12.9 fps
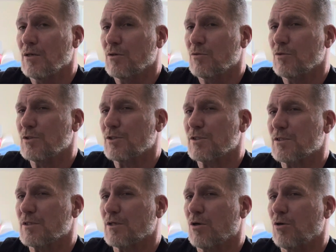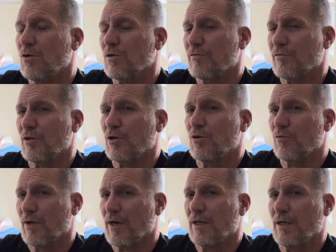which is the goal of a low
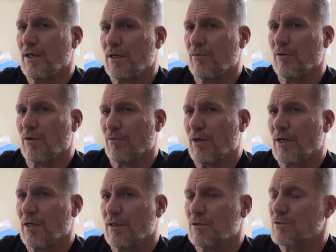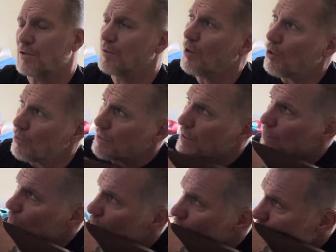ready anyway, right? So I'm holding at
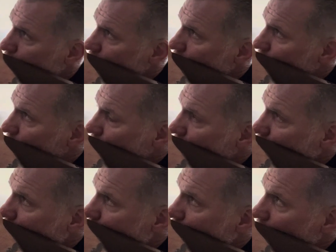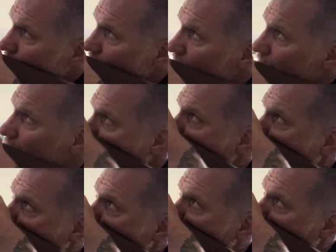what would be the feet, and then I just
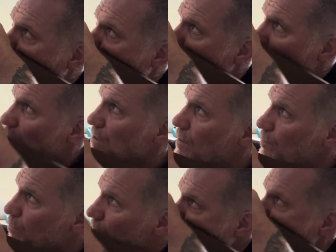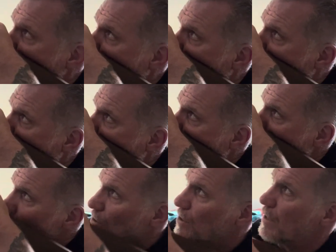shrug my shoulders, and that brings it up.
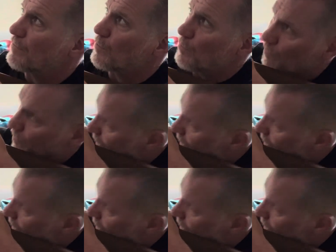So I don't have to move my